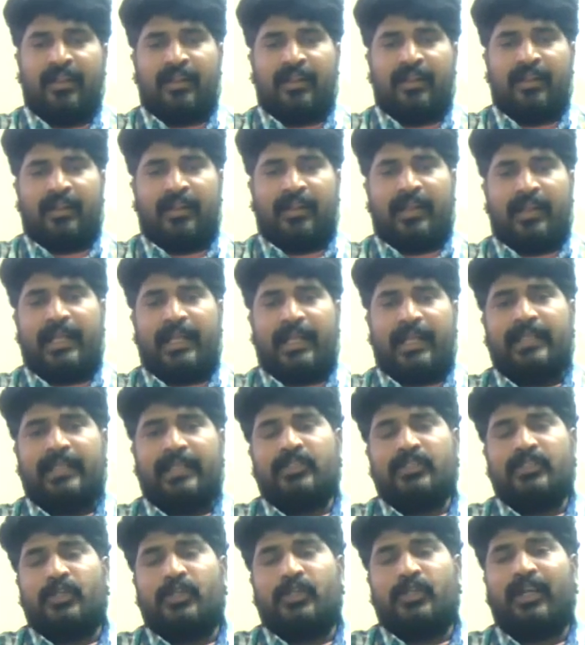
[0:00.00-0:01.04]

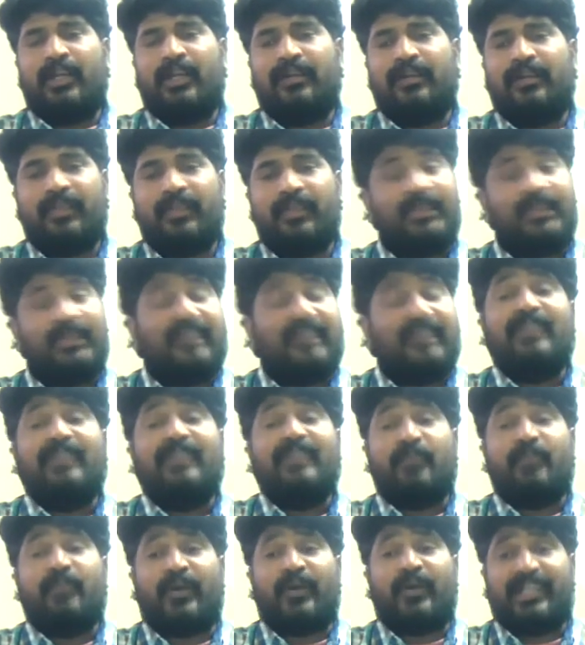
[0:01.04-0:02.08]
And third
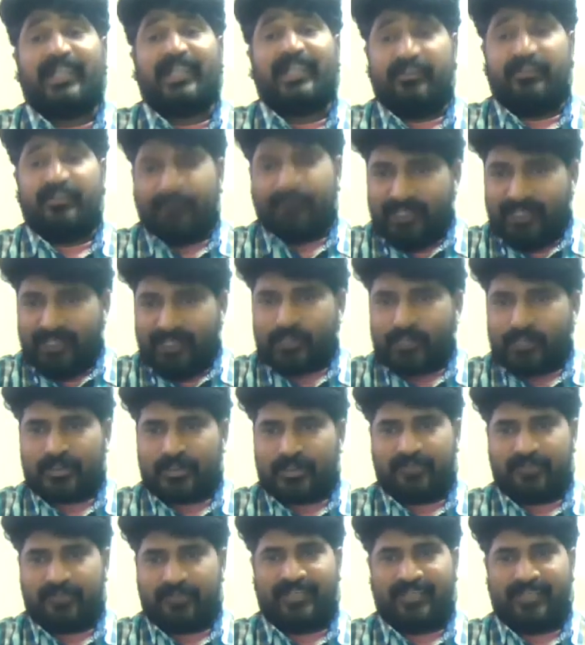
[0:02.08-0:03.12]
important features
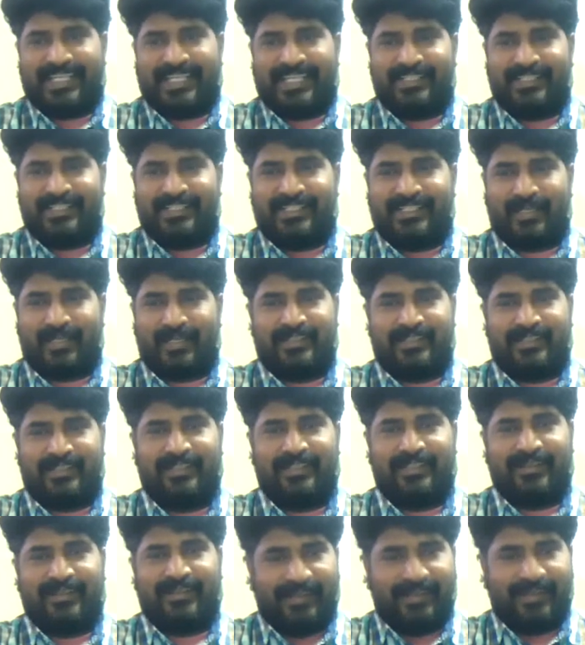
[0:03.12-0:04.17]
of creative writing
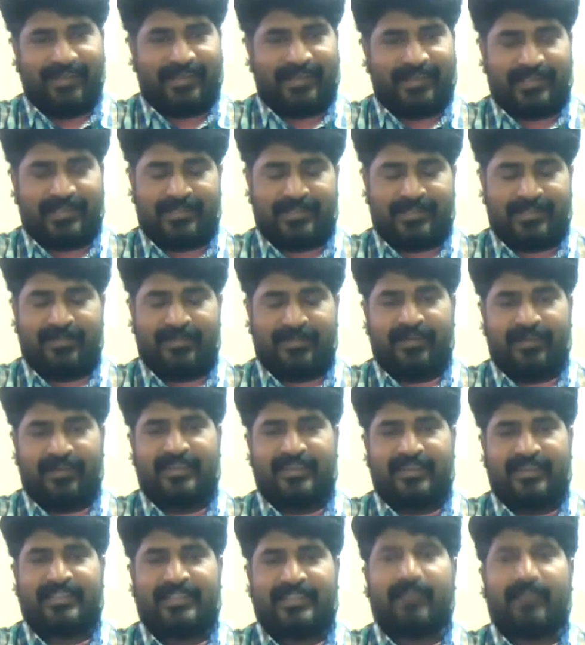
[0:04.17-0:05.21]
is
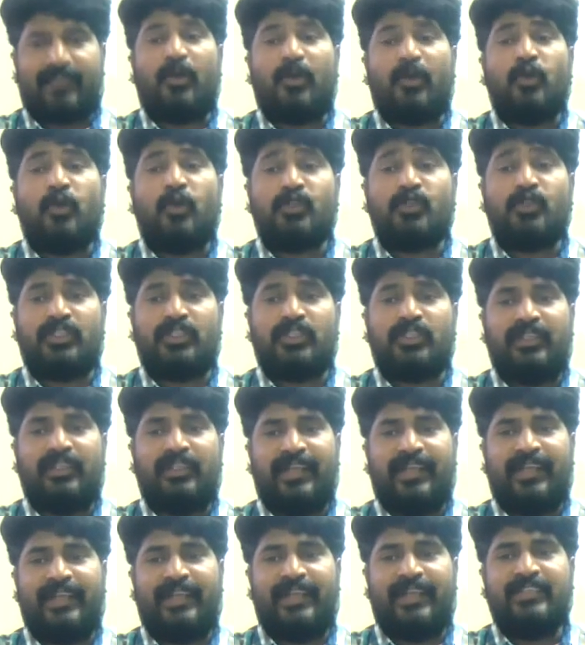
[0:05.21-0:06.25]
support
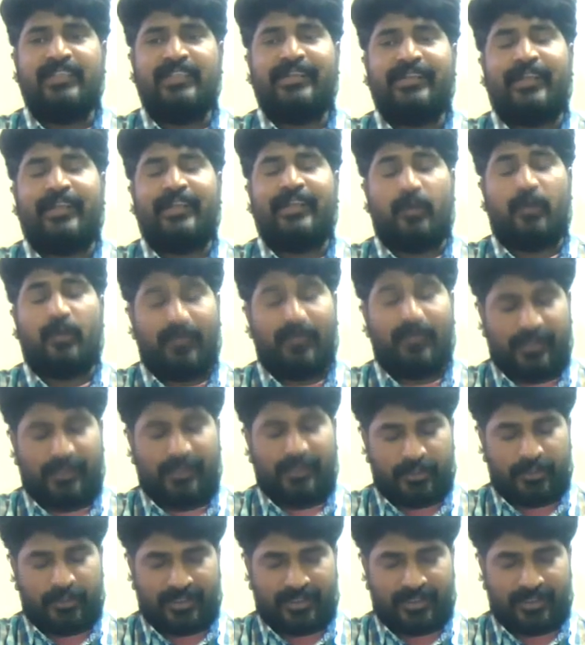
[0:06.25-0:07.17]
and elaboration.